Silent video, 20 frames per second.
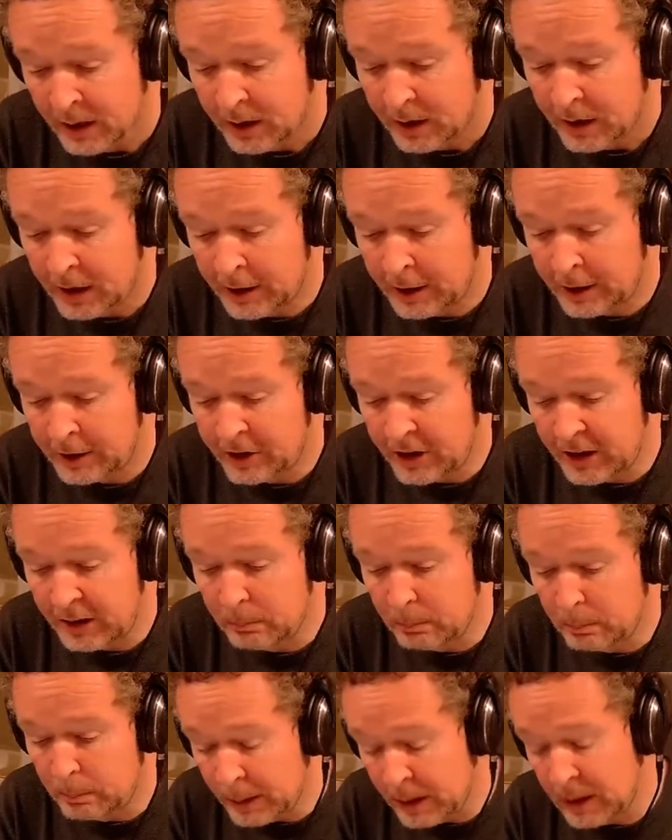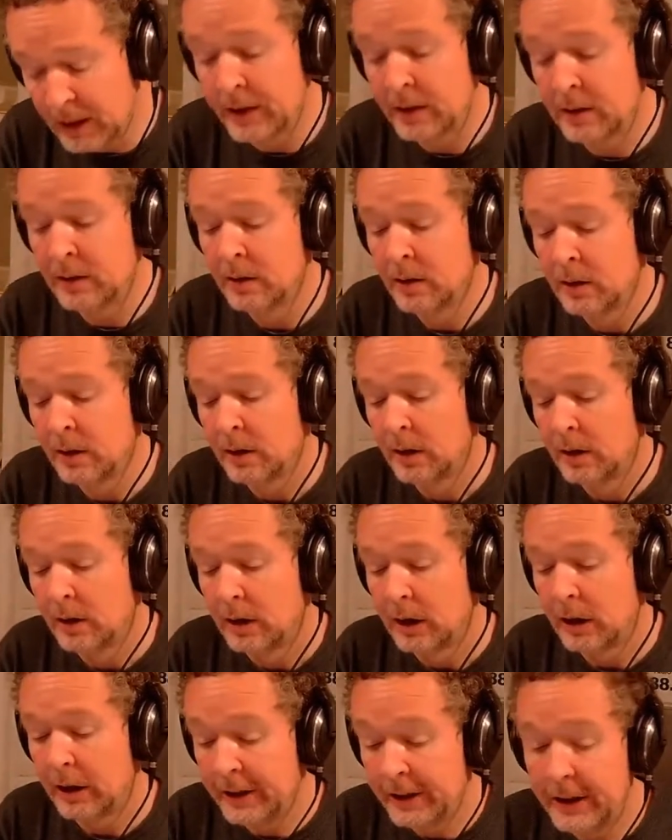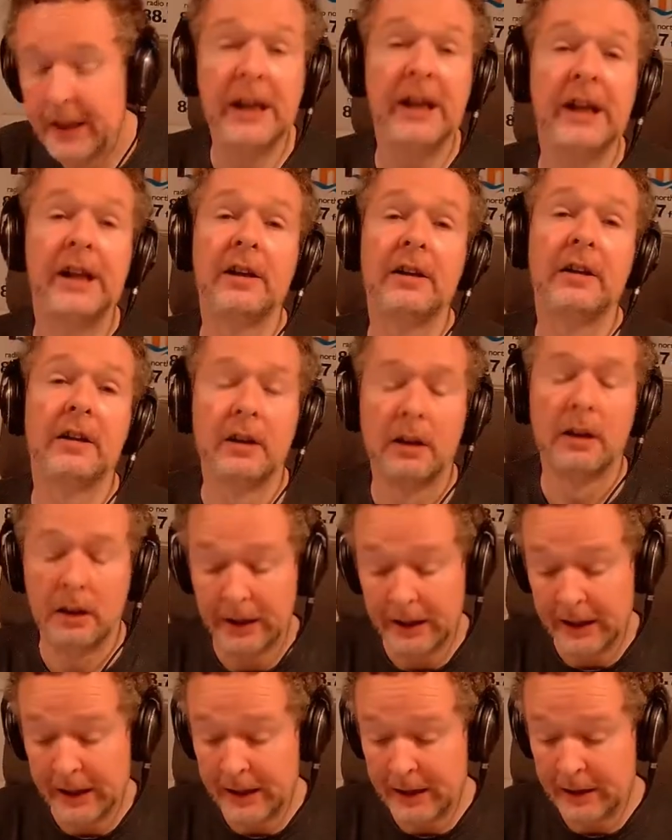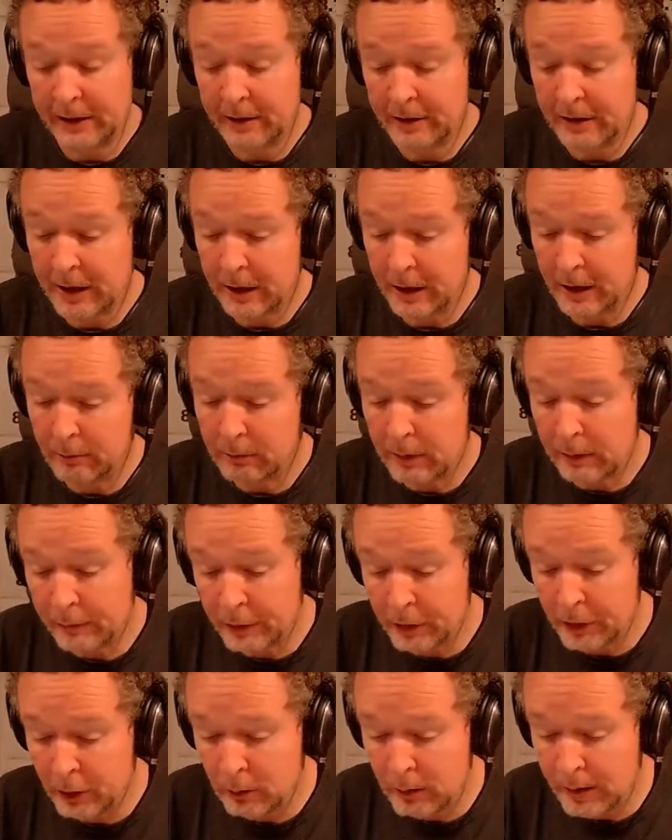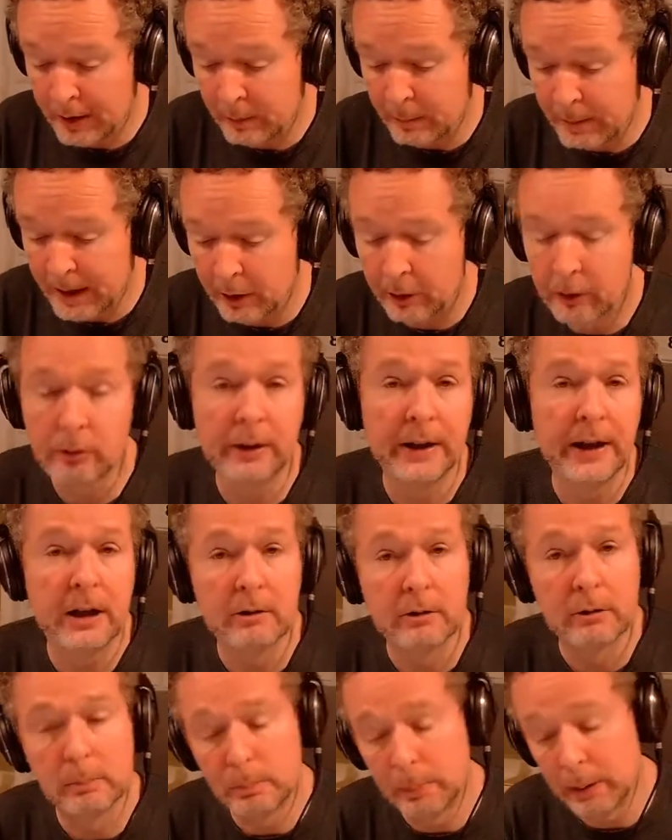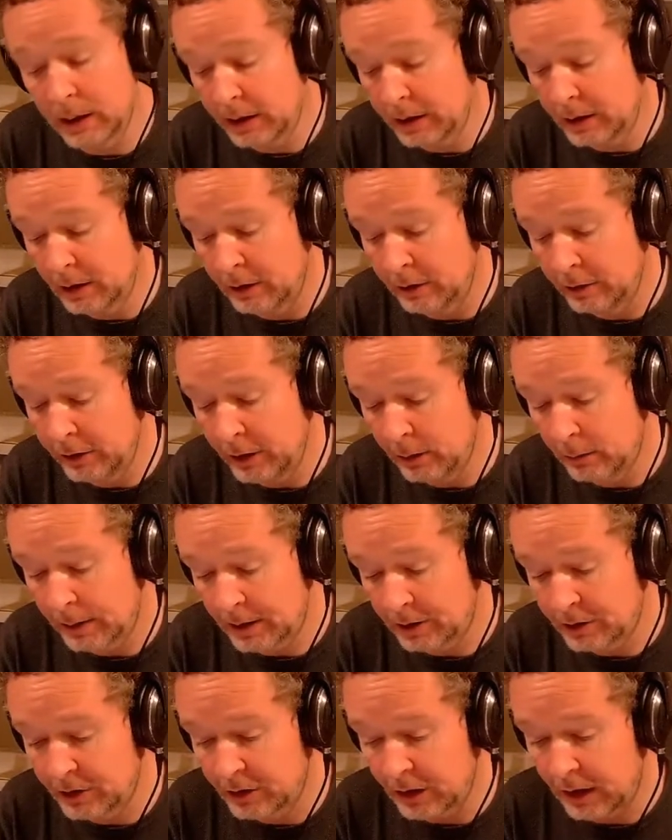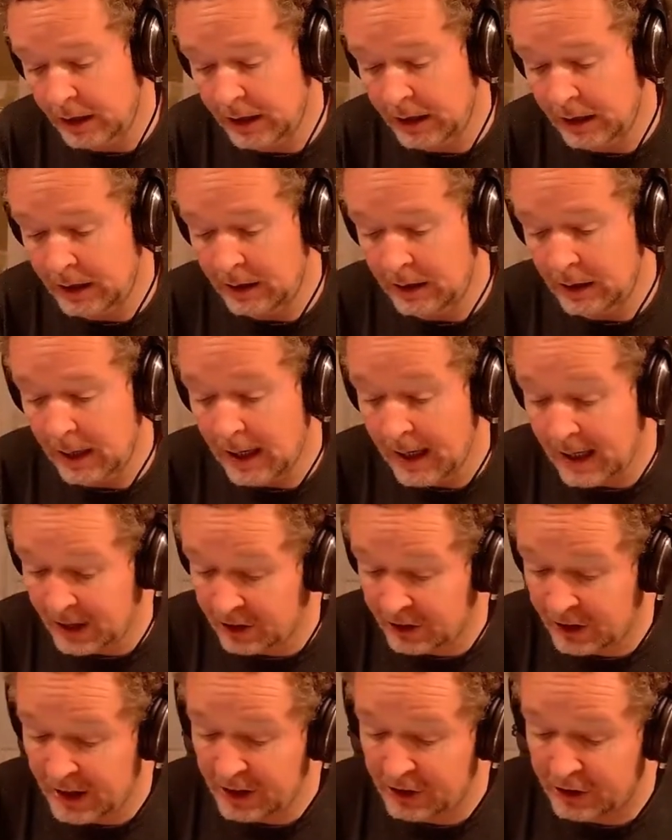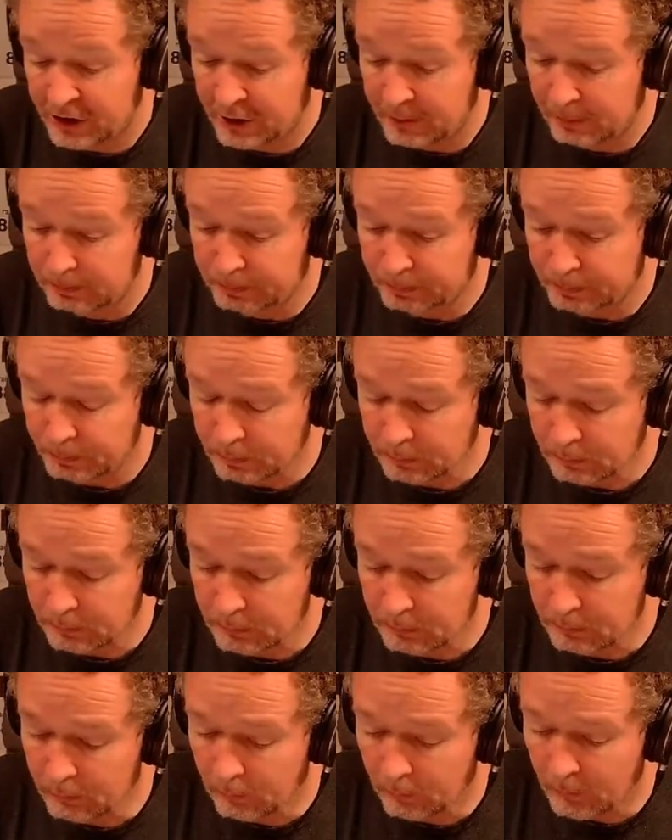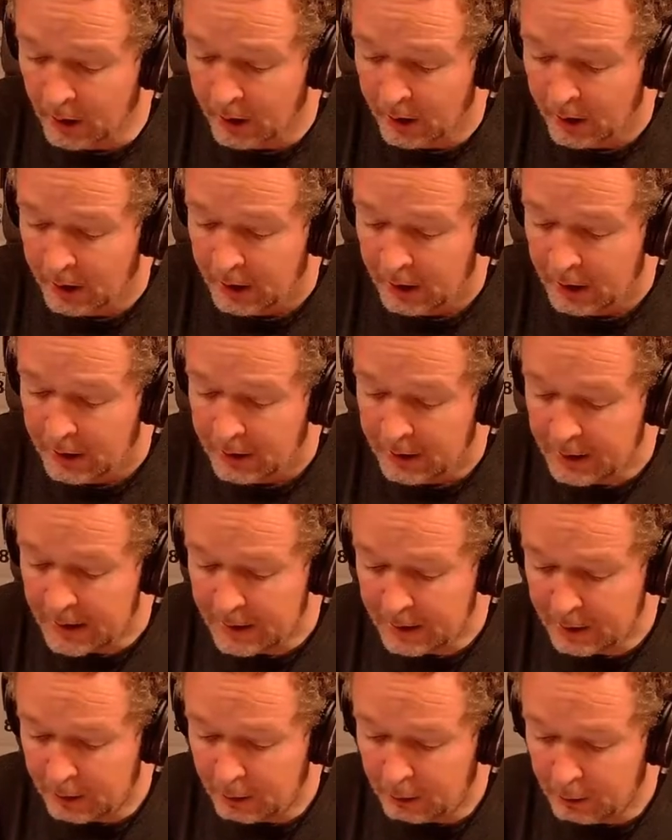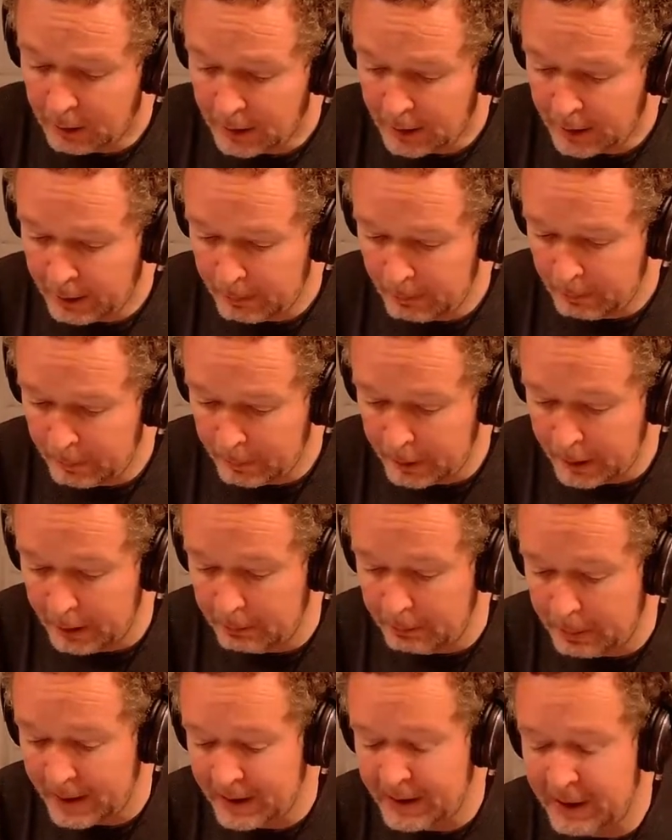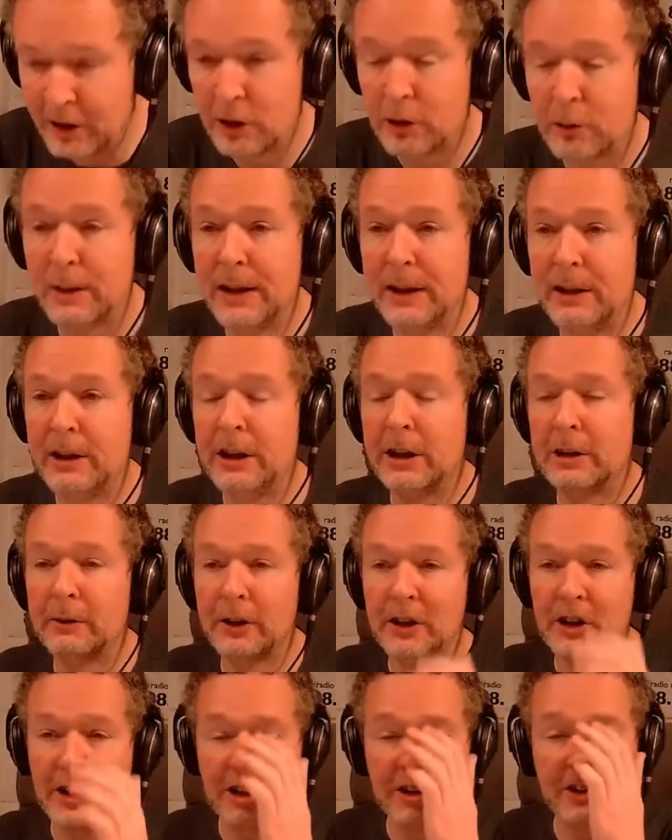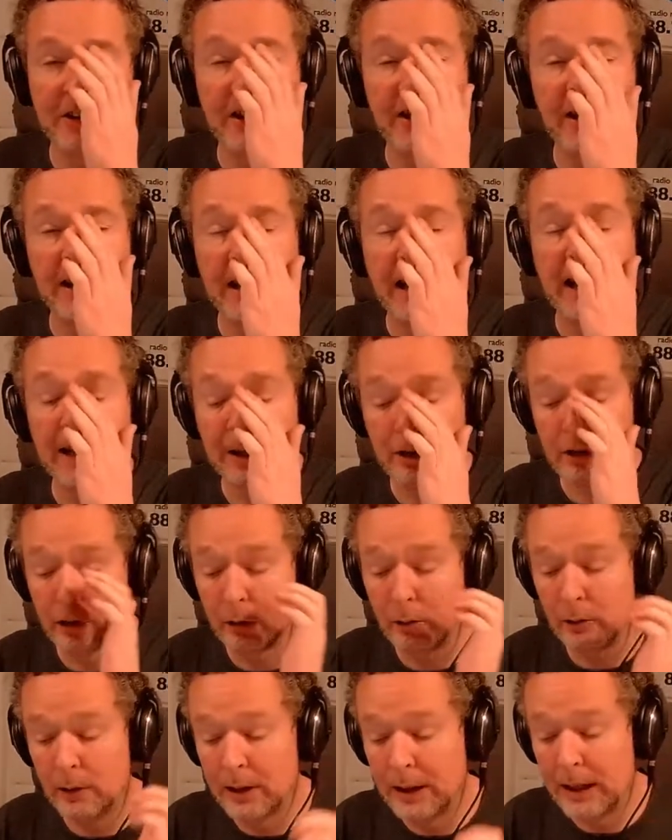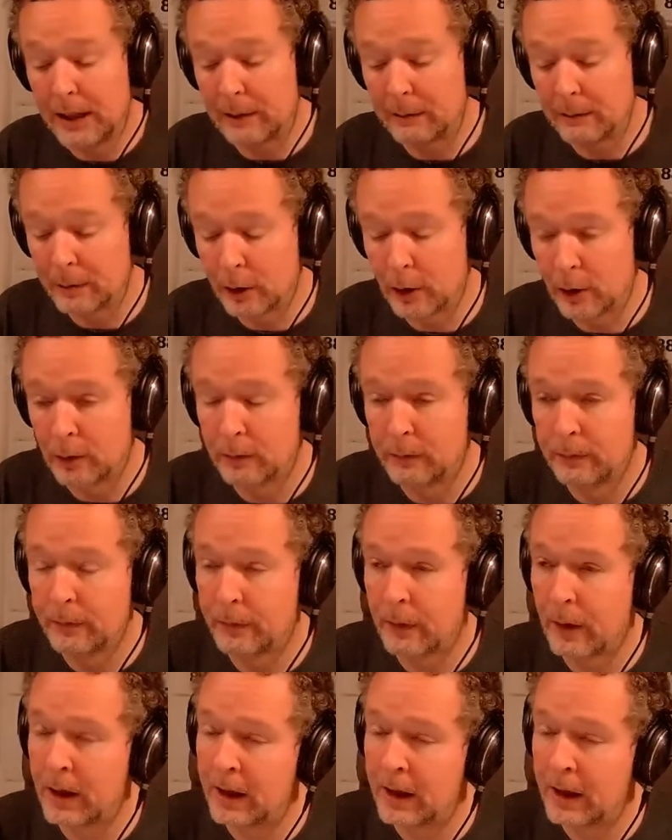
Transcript: 10 billion a year in revenue and about 300 billion US in assets. Now, back in 2016, Andrew left of